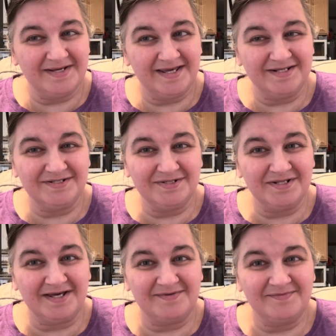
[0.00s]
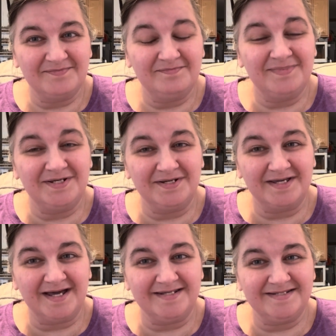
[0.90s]
and until then, be good,
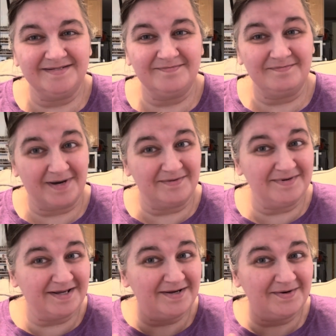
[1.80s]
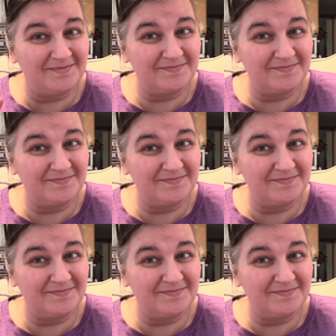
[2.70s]
guys. Bye for now.